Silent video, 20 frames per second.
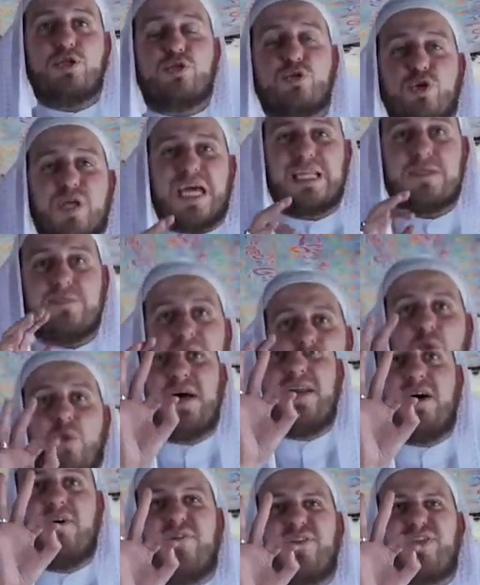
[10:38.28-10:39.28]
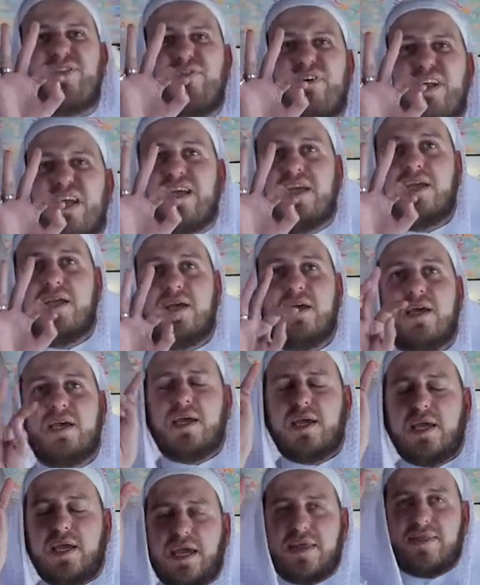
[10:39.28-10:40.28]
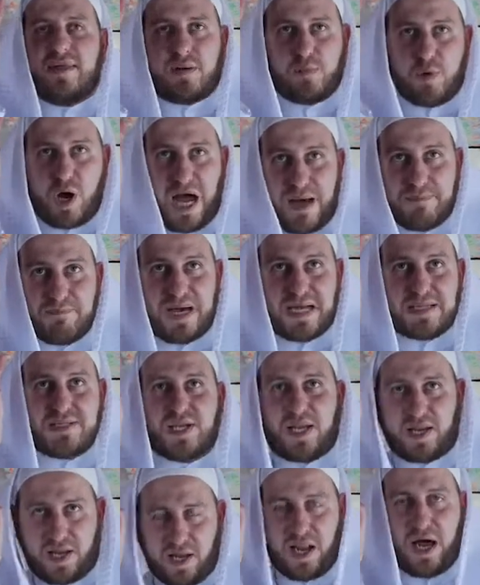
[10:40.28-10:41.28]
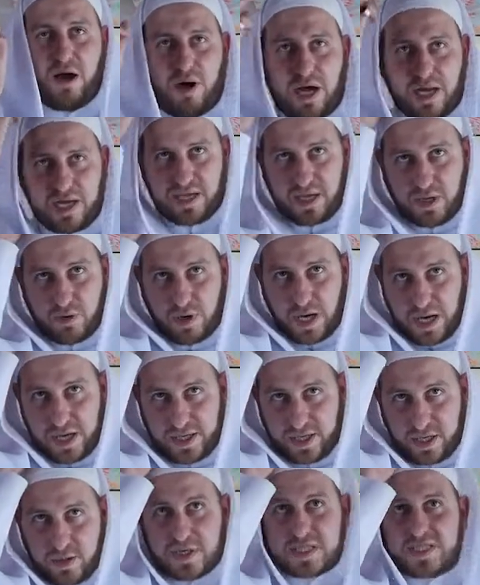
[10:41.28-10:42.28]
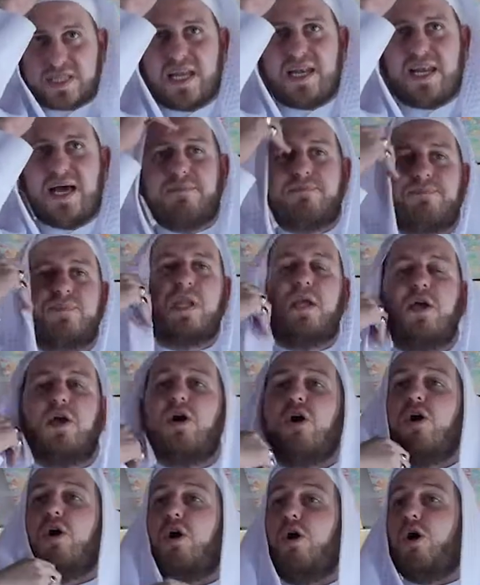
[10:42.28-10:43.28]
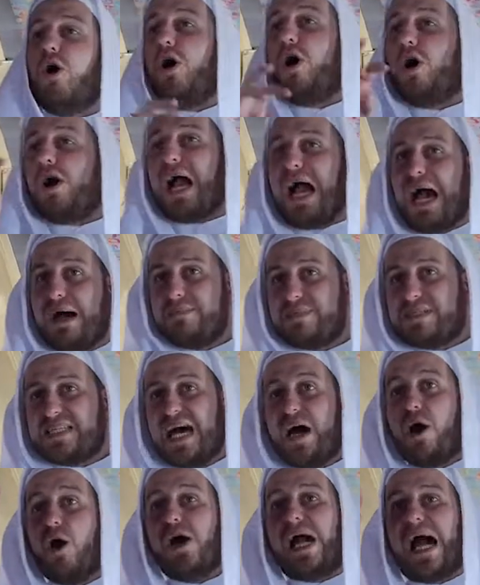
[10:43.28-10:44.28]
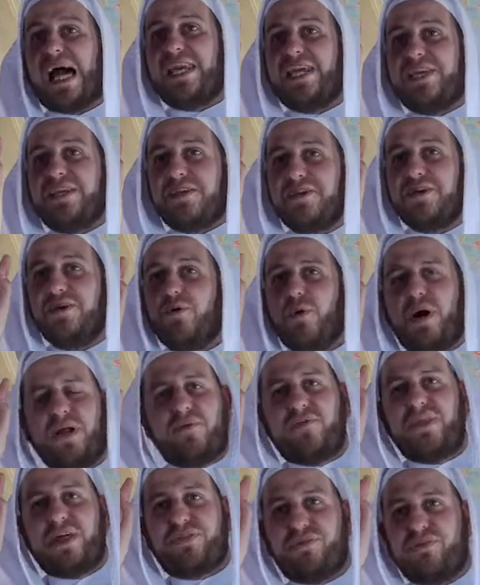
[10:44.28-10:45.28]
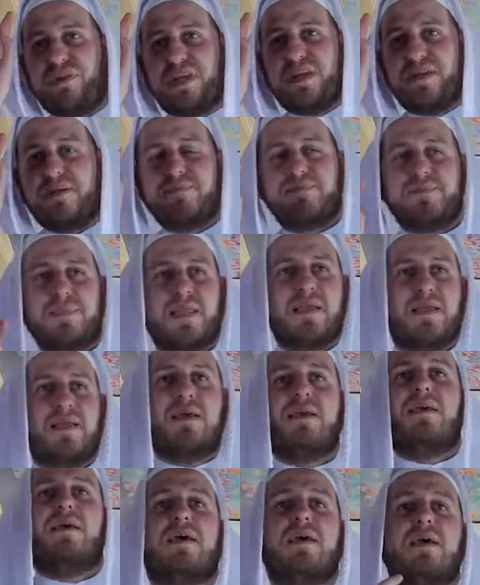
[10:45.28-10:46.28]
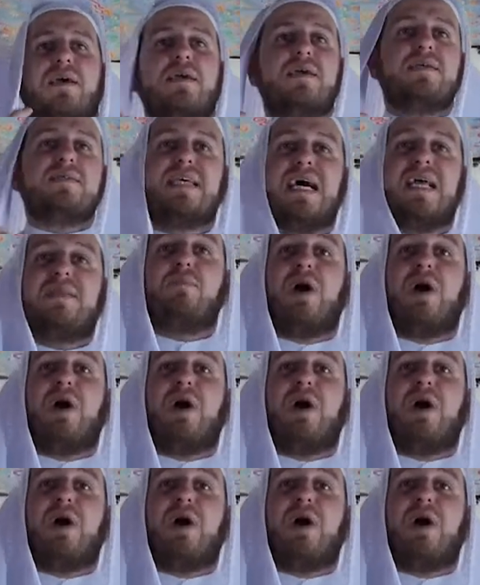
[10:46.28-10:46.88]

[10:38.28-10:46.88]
you to get me one of three, either Muhammad sallallahu alayhi wa alihi wasallam, or Hamza or Ali one of the three. He said,